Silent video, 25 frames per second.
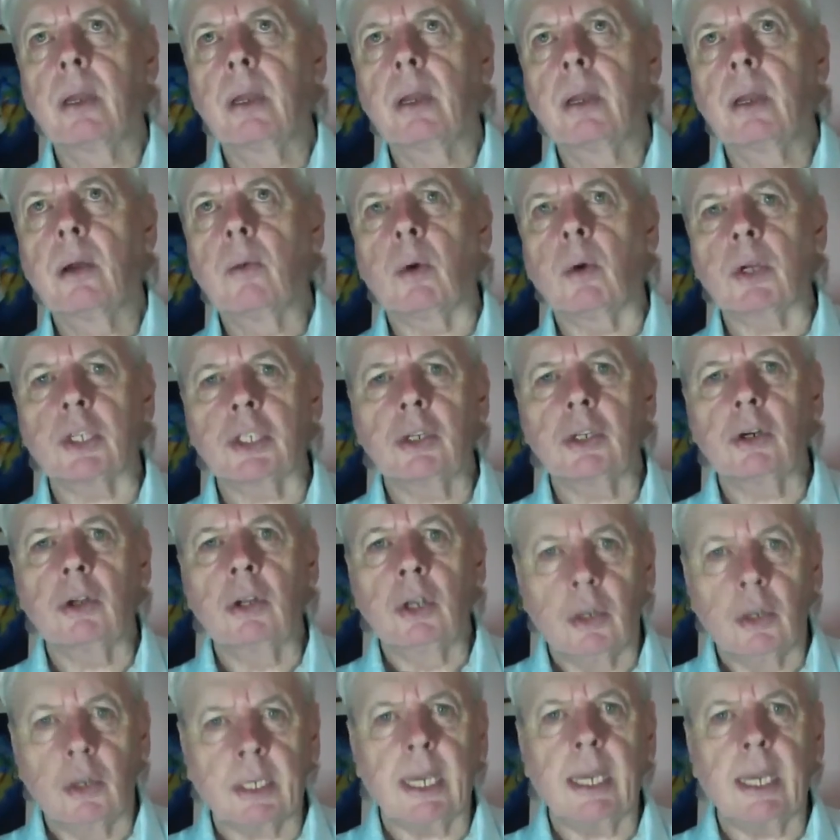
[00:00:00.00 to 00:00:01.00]
what you're
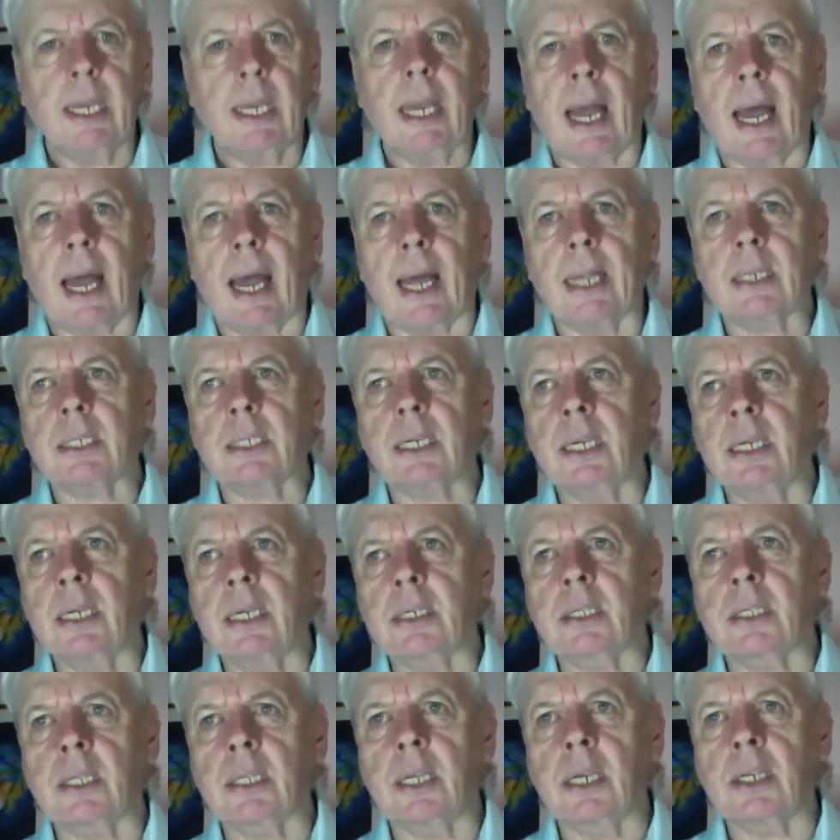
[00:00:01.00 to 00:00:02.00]
looking at
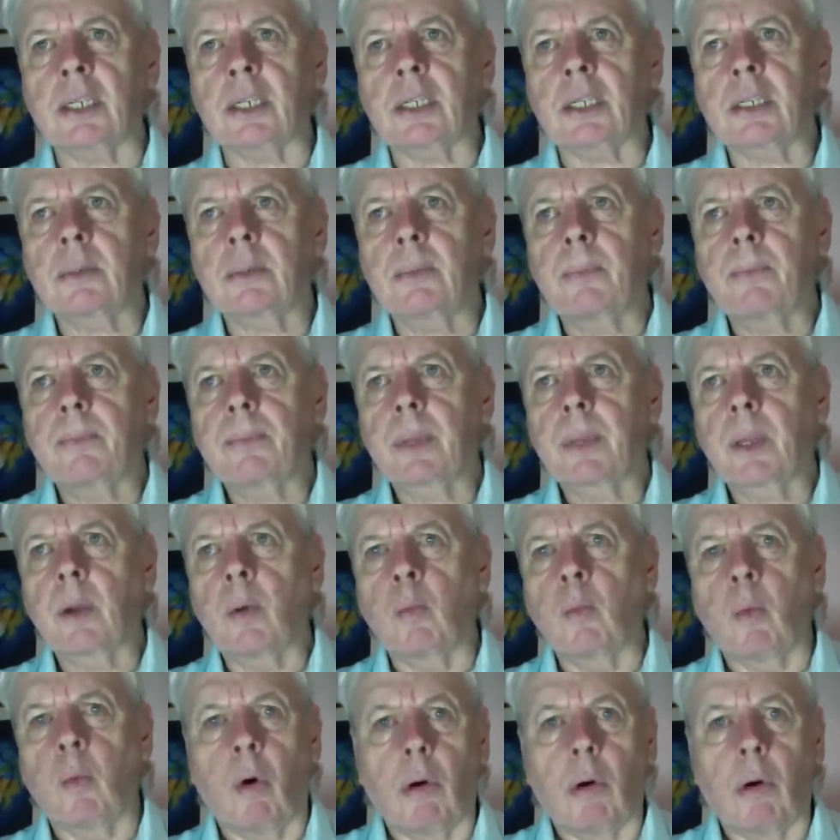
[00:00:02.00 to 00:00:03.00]
is this
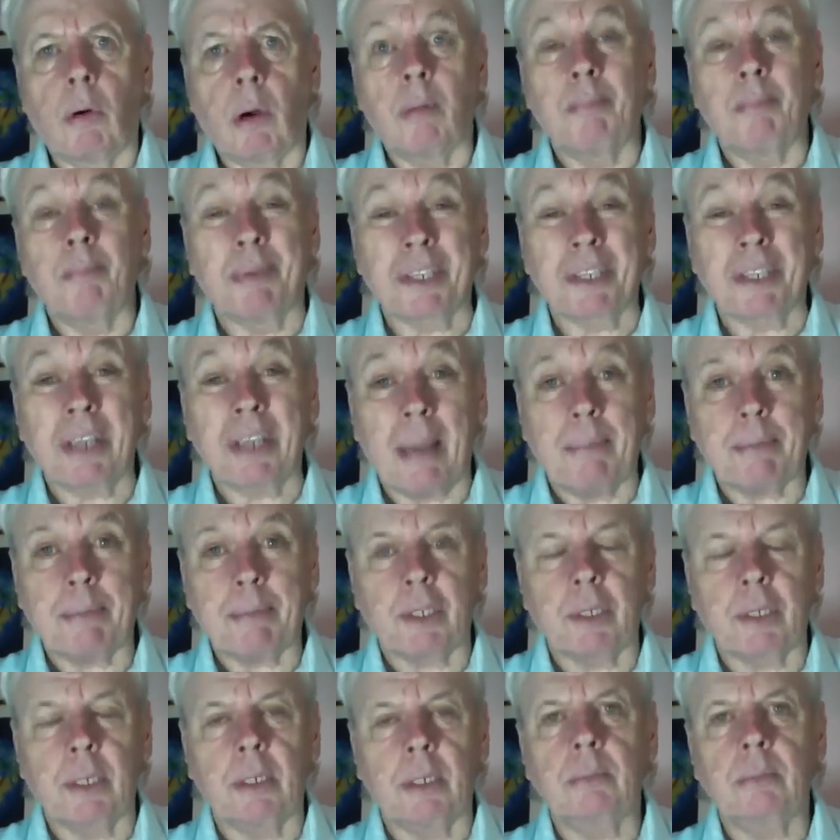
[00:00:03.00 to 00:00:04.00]
war on
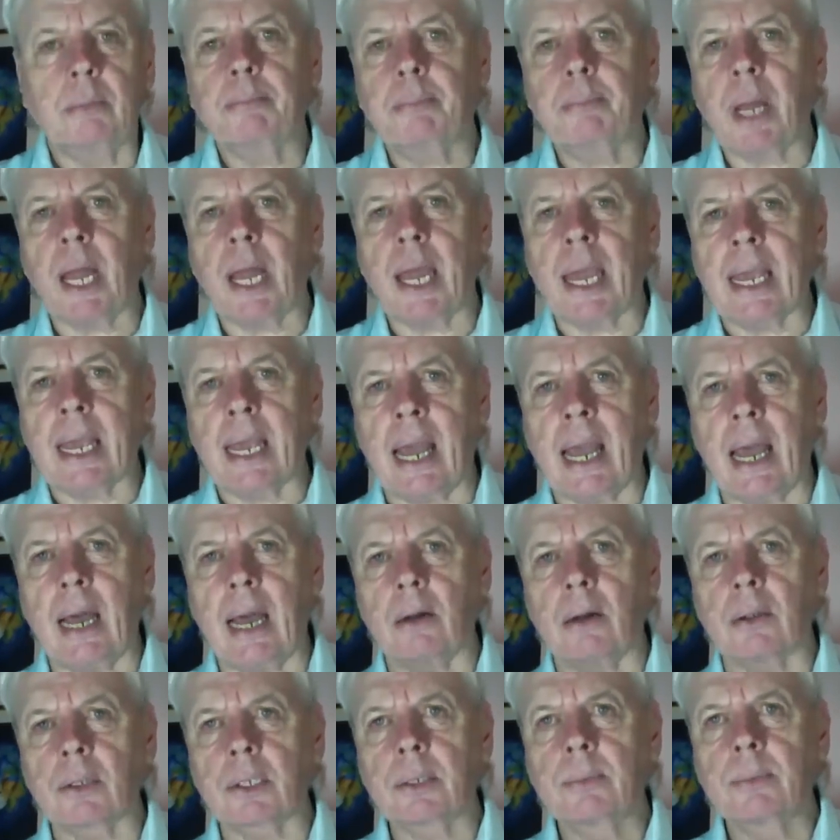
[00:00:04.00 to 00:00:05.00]
perception playing
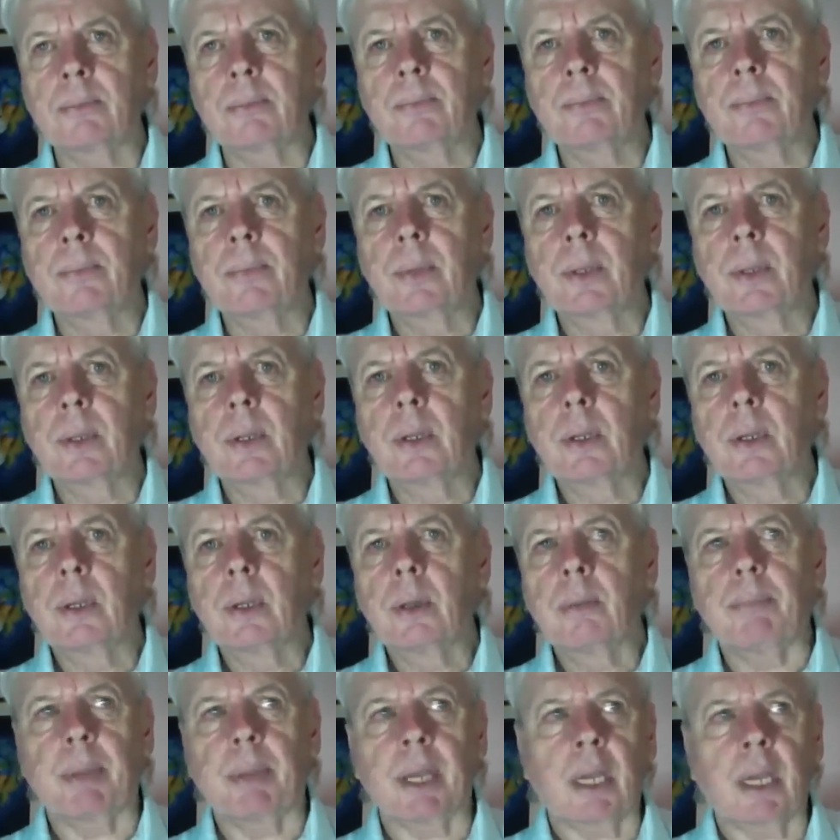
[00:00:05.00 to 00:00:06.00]
out.
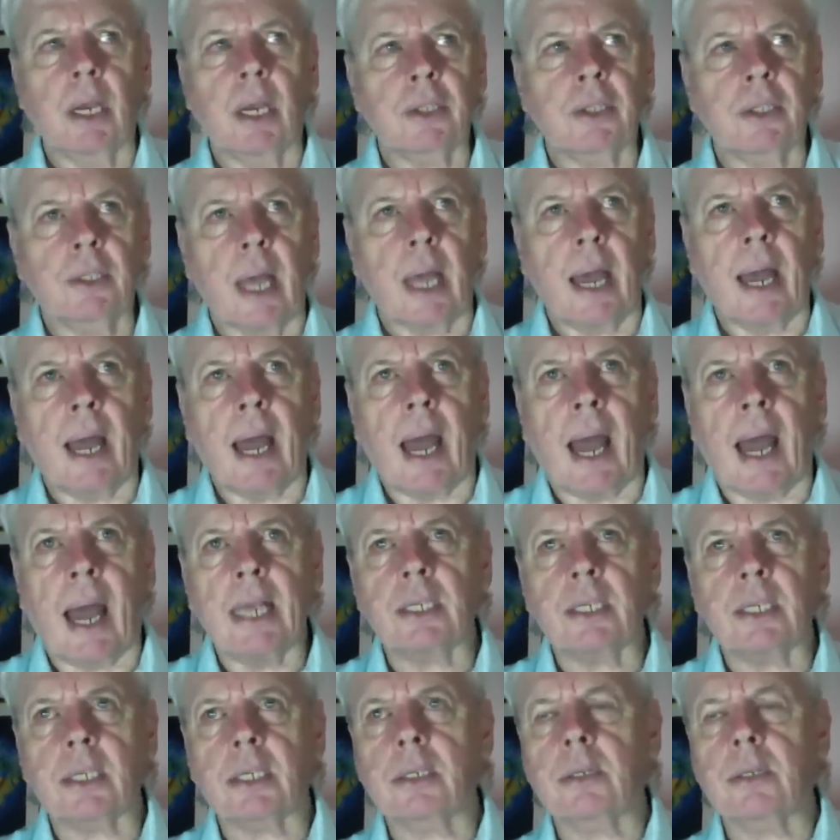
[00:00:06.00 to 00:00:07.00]
Because
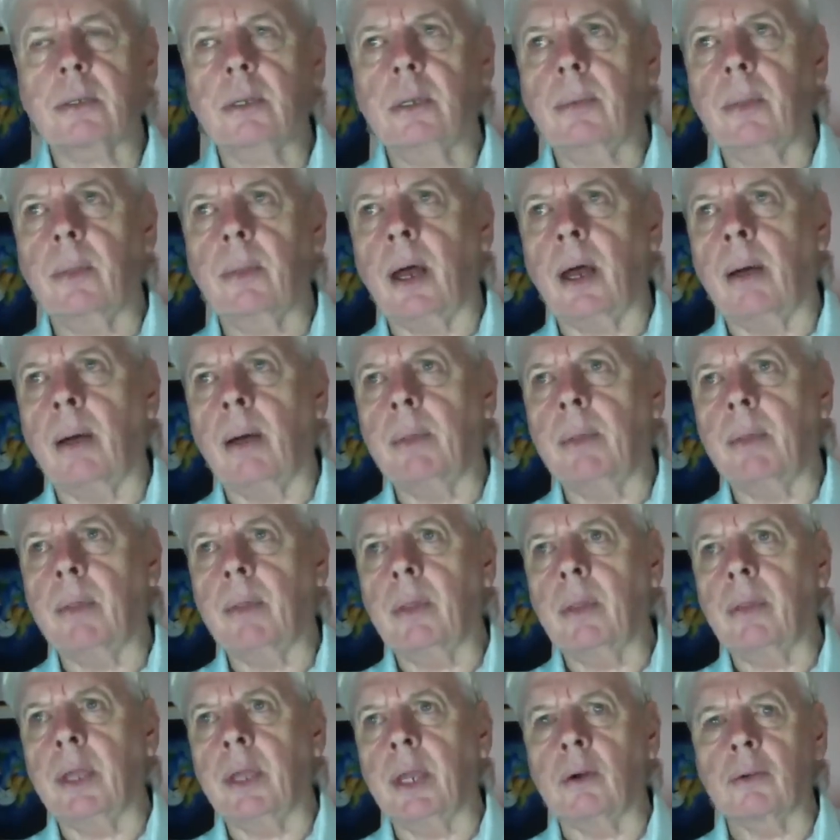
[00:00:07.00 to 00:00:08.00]
as
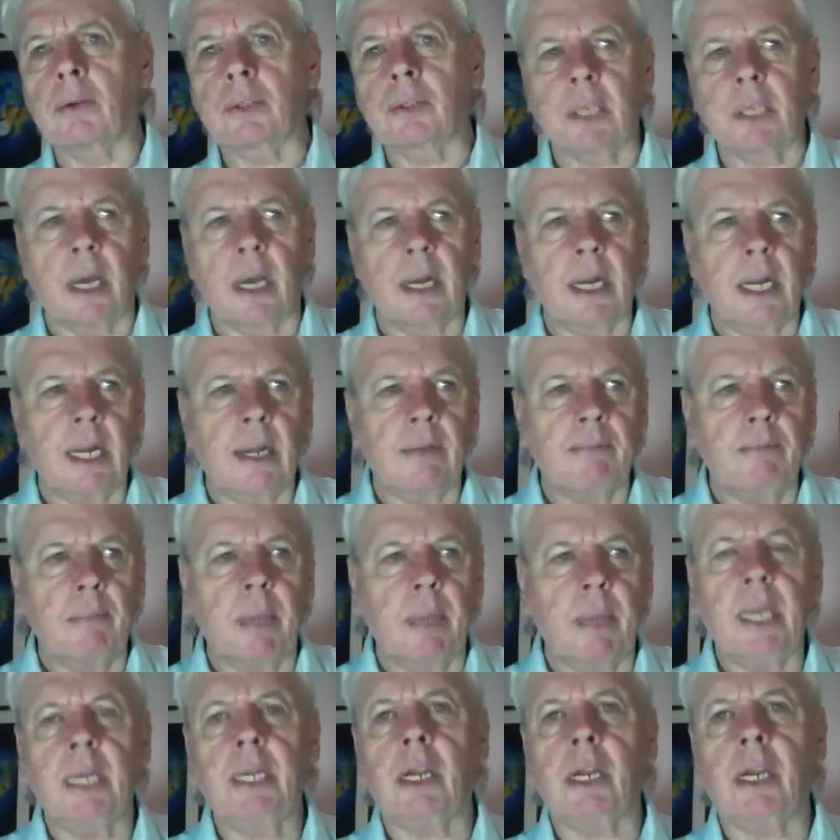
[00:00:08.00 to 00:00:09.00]
the alternative
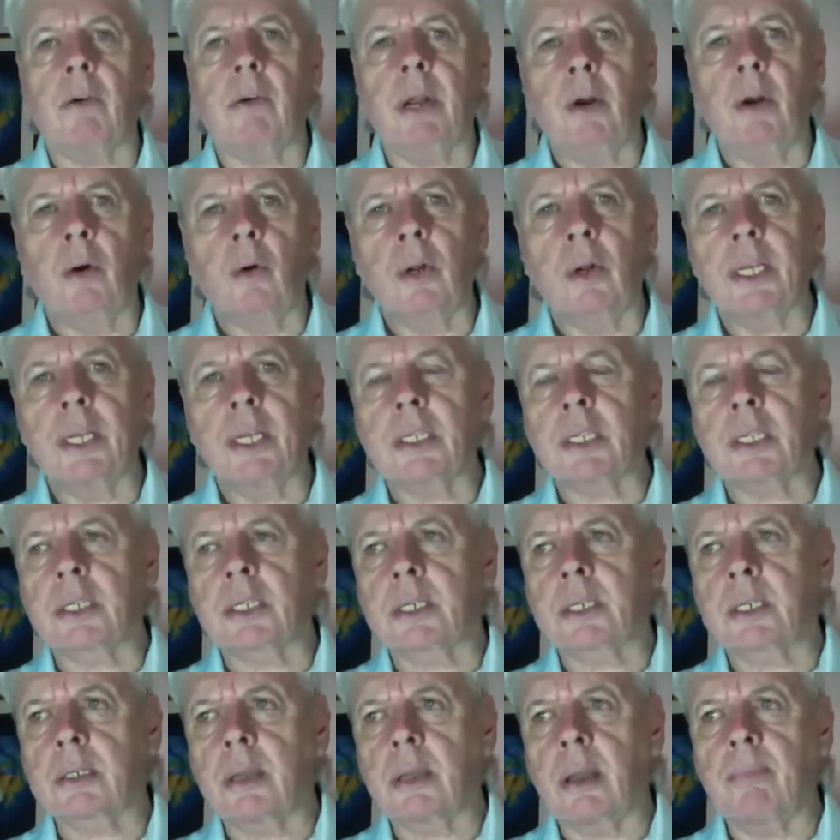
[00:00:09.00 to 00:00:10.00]
media in all
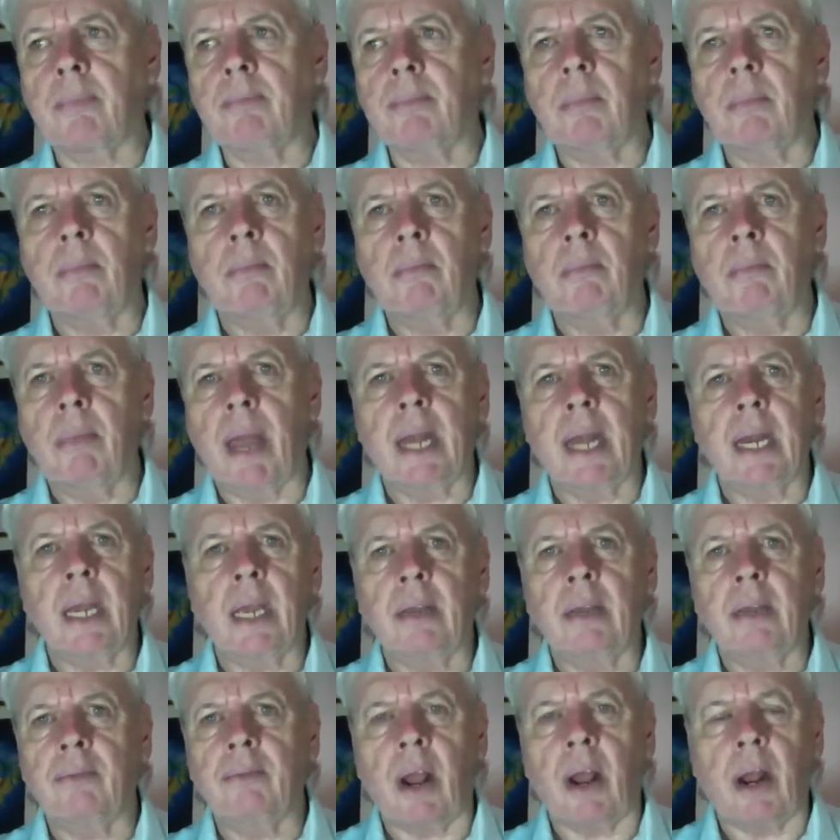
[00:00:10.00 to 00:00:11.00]
its
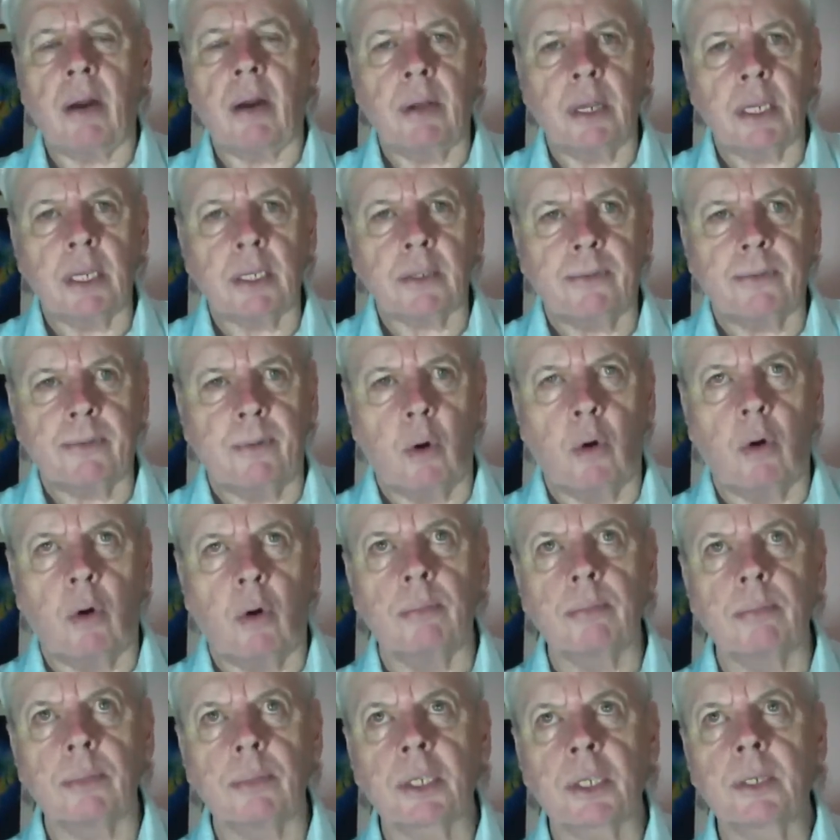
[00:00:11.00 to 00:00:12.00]
many and various
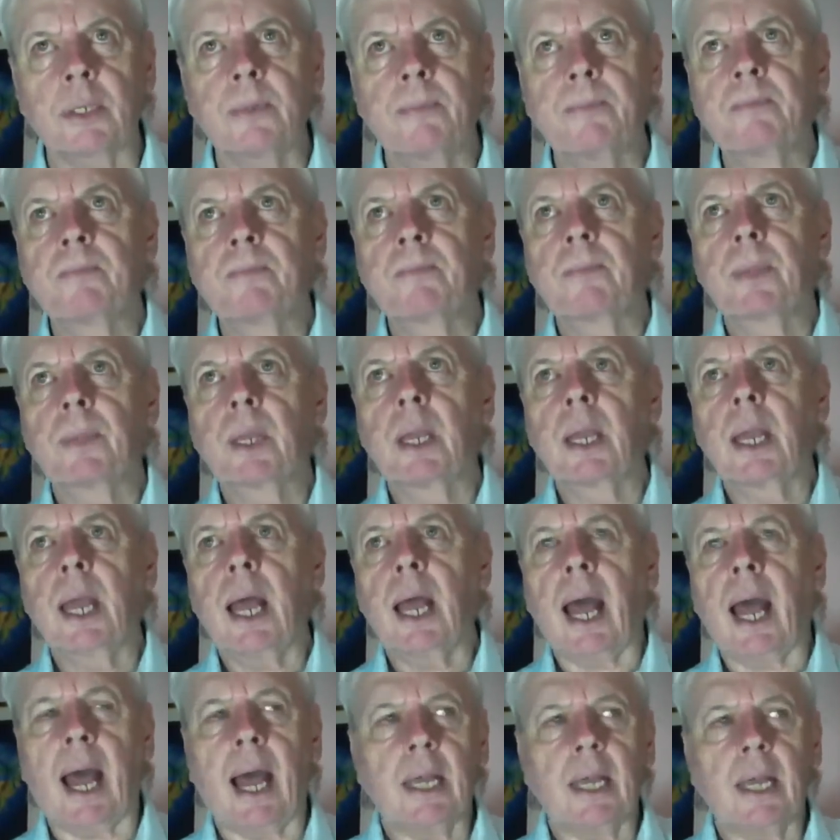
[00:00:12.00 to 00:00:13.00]
forms
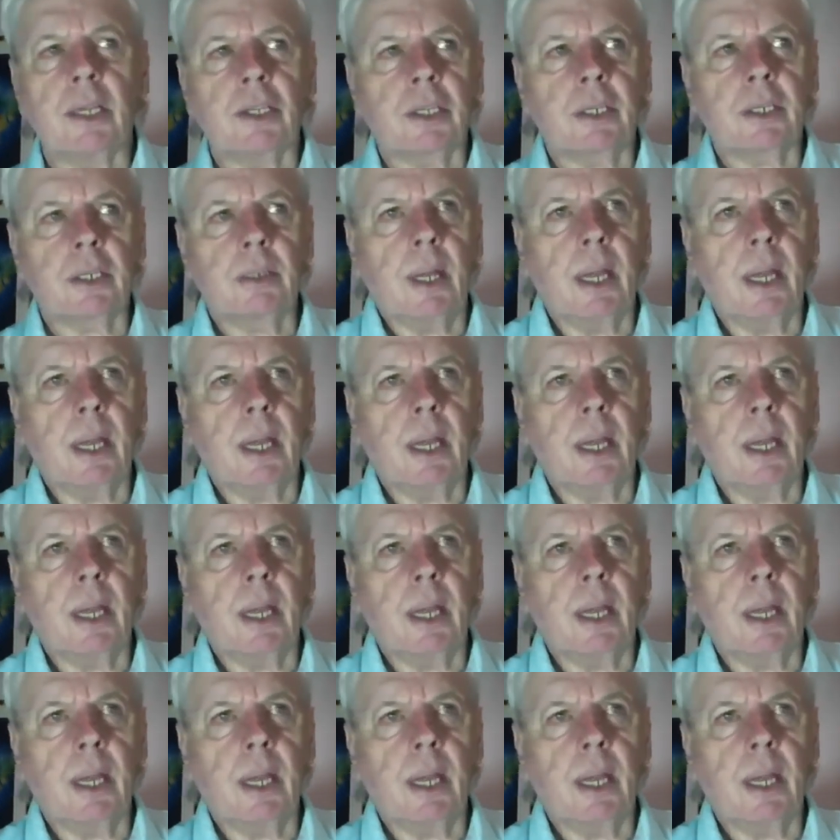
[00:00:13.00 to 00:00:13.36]
has